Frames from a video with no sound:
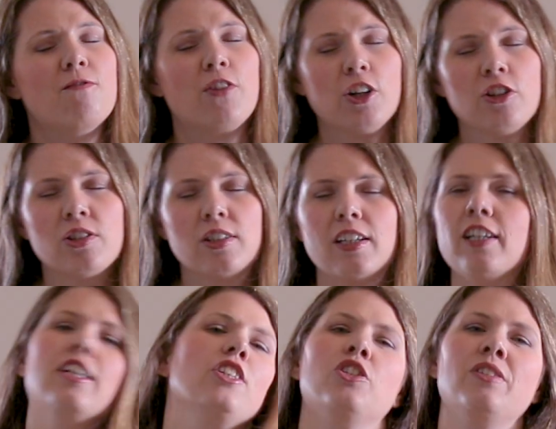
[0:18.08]
First,
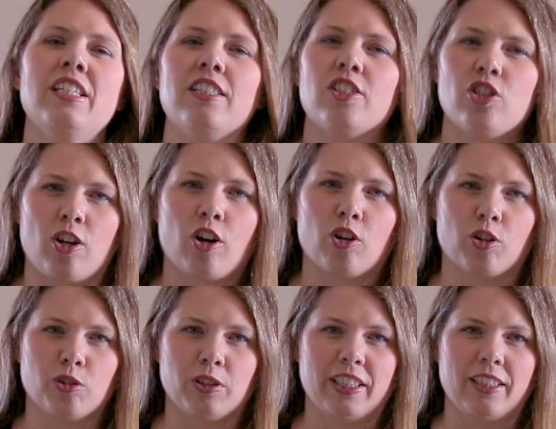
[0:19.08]
you need to start
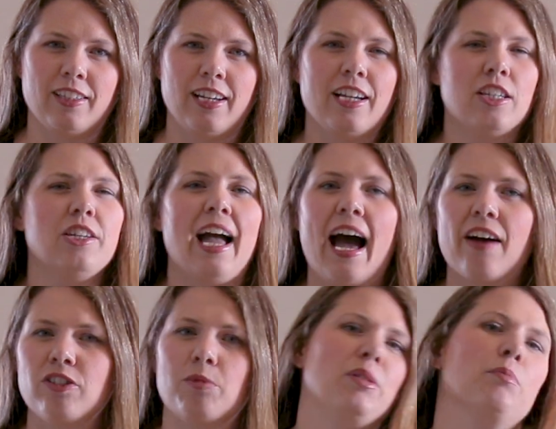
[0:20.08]
early. You
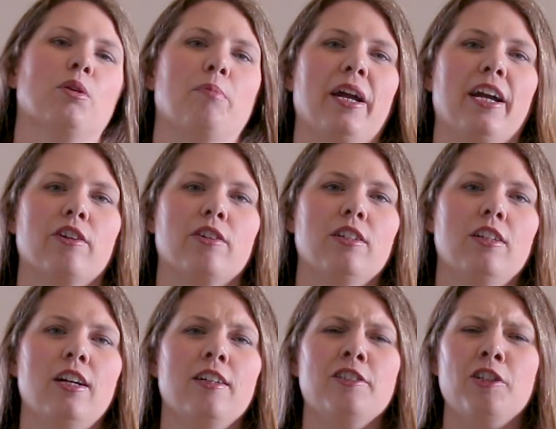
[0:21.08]
have to be prepared.
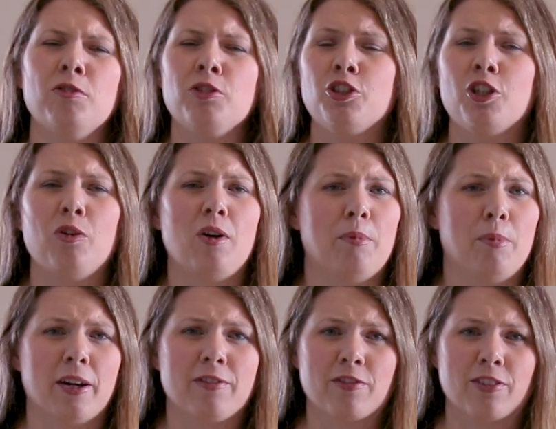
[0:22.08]
Don't show up
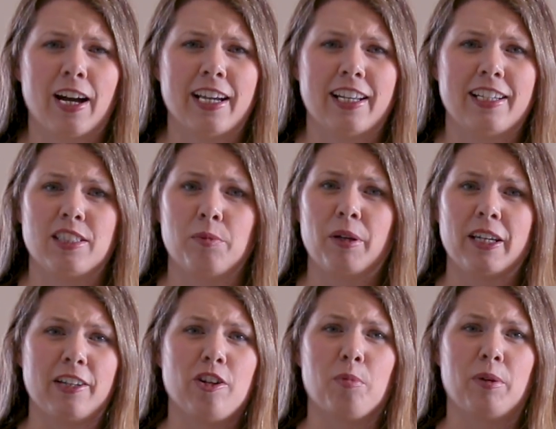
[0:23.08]
on Friday to
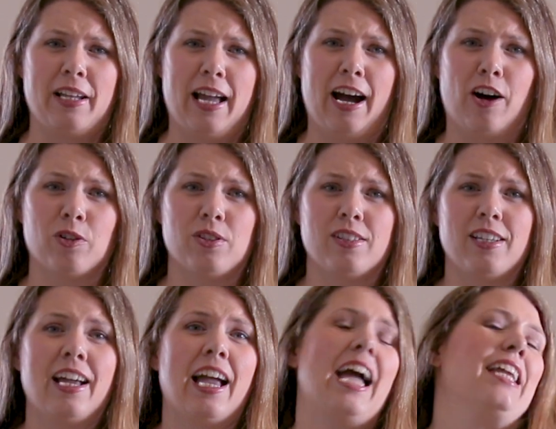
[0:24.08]
pick an open house
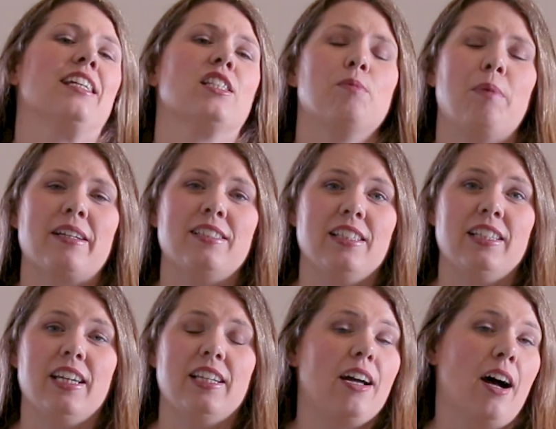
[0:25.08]
and expect to
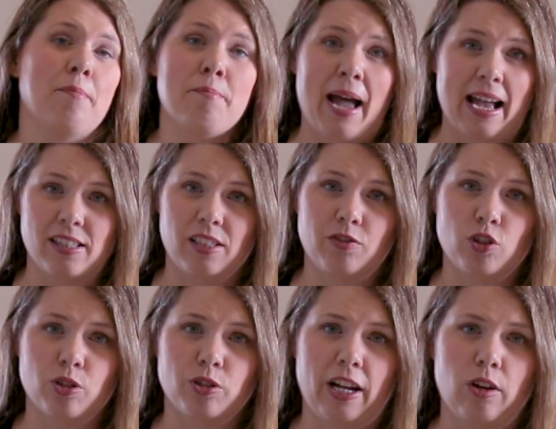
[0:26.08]
get a massive
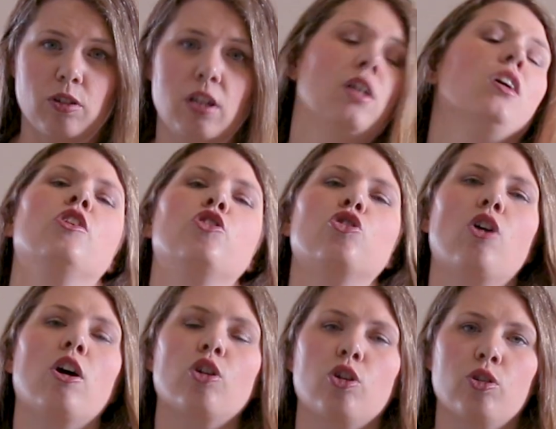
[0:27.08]
turnout.
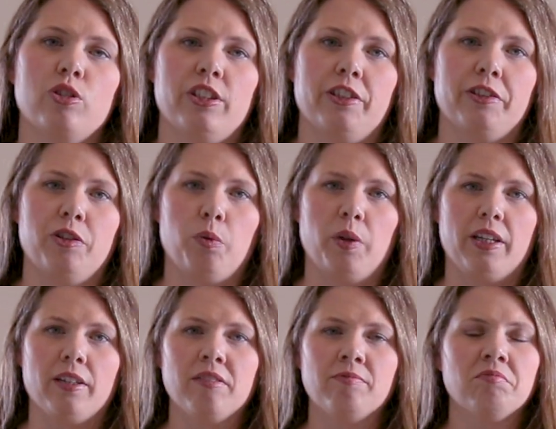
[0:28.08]
Start earlier in the
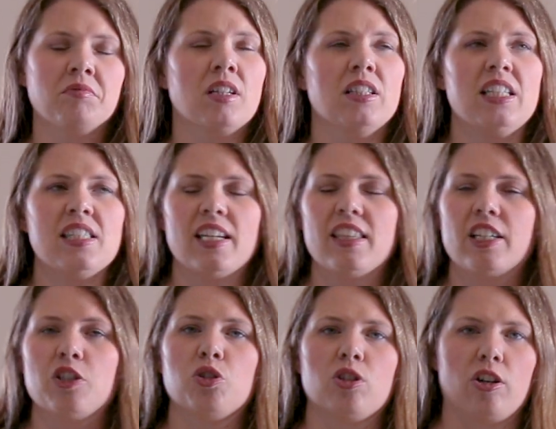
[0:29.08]
week. Let's say
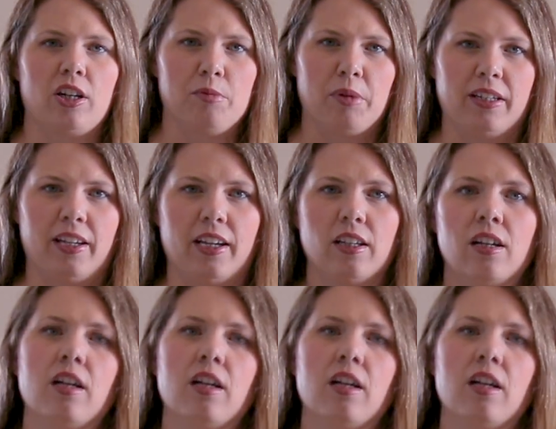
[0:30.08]
that you start on Monday.